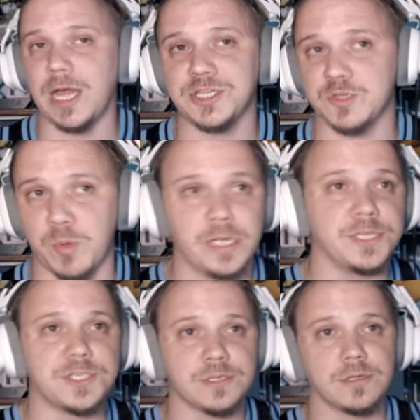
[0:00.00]
I just
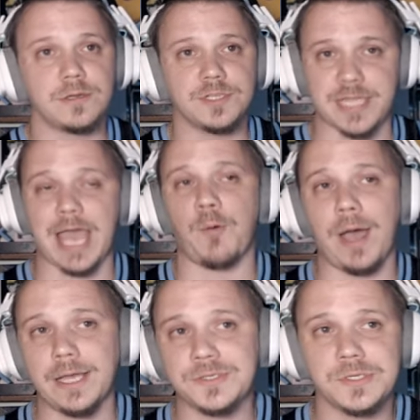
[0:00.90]
witnessed
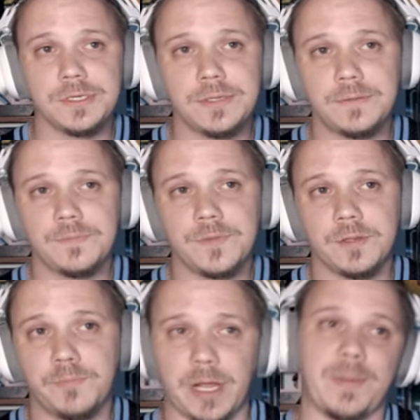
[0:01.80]
stat-wise.
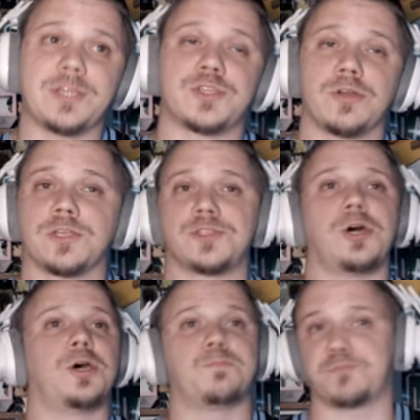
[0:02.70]
But I'll make sure it's
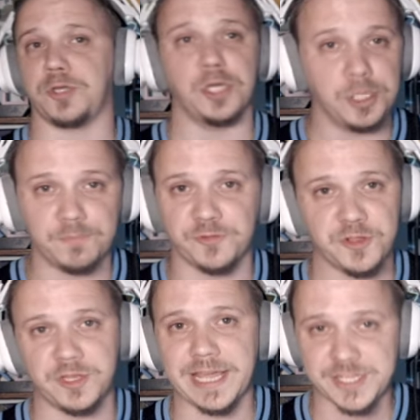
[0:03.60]
all good for
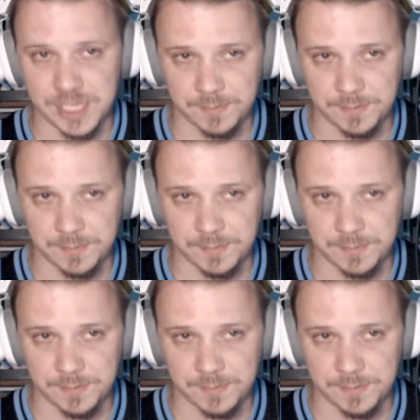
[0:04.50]
the next